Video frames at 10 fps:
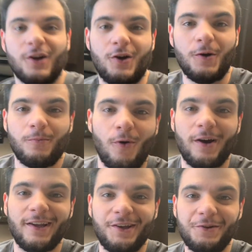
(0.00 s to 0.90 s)
Good
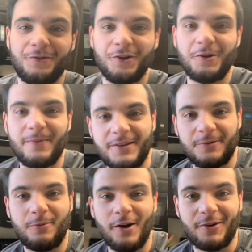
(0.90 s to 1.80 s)
morning YouTube, it's
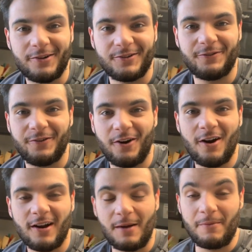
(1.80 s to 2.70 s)
your boy
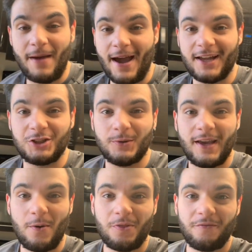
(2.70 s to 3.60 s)
Christopher coming back at you
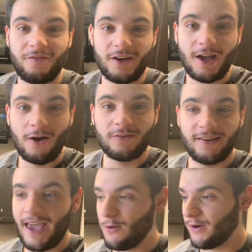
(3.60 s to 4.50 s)
again with a video.
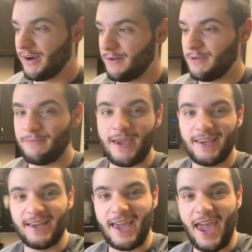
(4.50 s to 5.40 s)
Today we're going to be
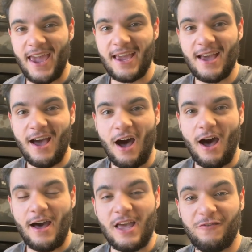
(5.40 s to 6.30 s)
making a,
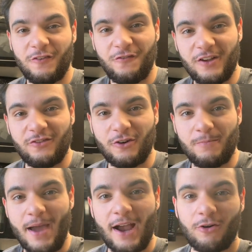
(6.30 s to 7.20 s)
uh, if it fits your
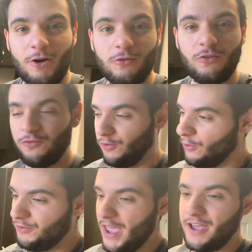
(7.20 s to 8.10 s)
macros,
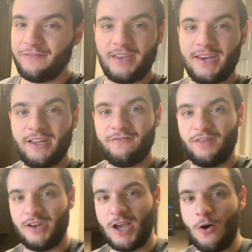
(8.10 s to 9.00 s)
full day of eating
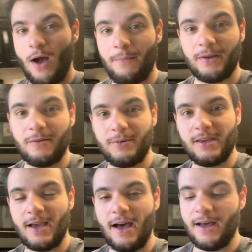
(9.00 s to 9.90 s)
video. I'm going to
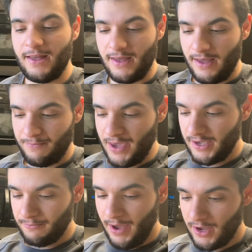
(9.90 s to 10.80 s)
be uh,
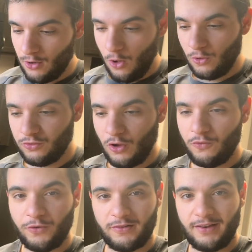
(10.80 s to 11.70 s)
making my goal, so
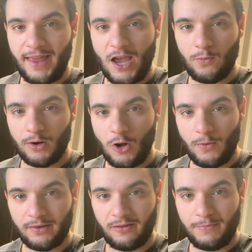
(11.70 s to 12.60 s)
for today we're
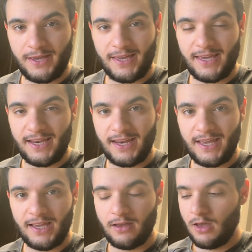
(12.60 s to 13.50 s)
going to be
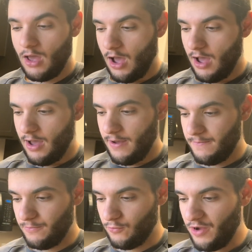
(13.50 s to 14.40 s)
eating
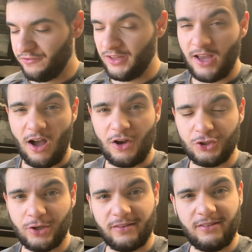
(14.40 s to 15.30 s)
um, roughly
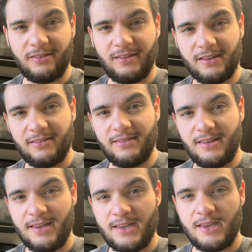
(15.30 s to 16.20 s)

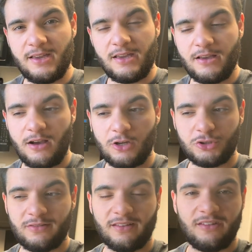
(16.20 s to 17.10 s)
160,
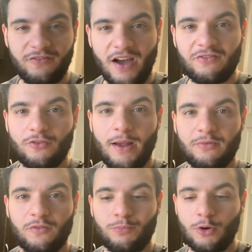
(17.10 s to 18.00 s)
165
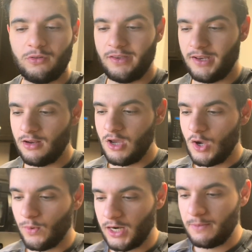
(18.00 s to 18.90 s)
grams of protein.
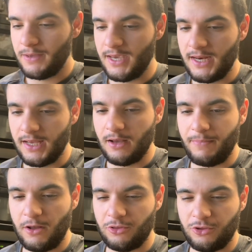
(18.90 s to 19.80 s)
We're going to be eating
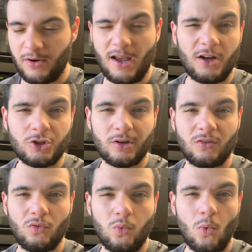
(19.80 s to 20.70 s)
about
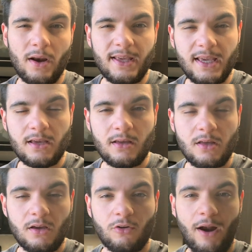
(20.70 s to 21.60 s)
320
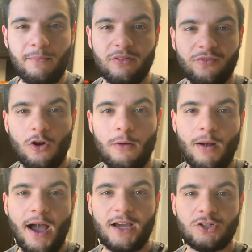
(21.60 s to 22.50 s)
grams of
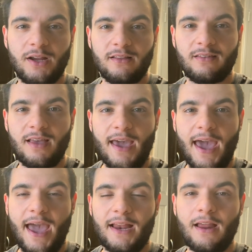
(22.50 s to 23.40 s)
carbohydrates
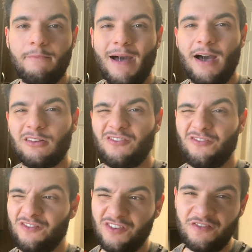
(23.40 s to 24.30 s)
and about
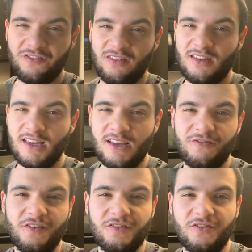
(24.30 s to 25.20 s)
50,
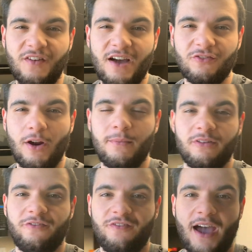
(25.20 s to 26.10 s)
55 grams
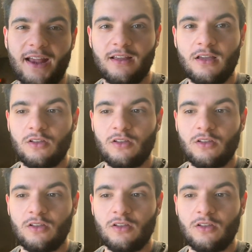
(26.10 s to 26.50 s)
of fat.